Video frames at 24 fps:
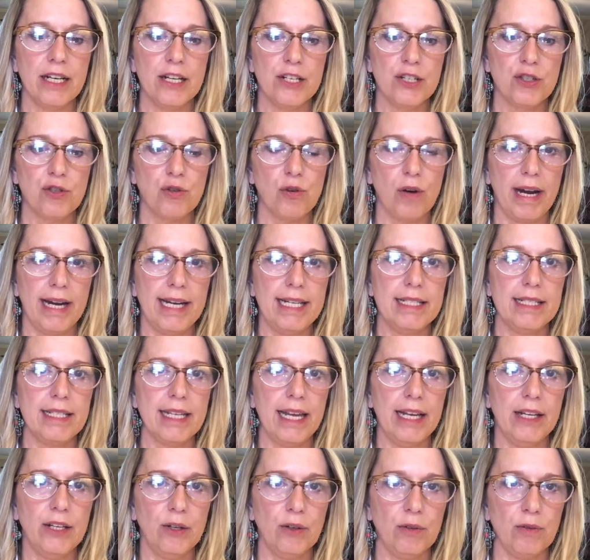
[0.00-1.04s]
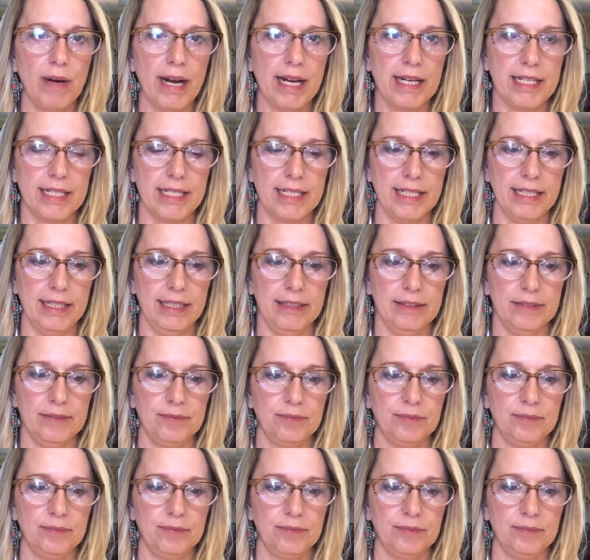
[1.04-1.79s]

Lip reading: traits and heredity.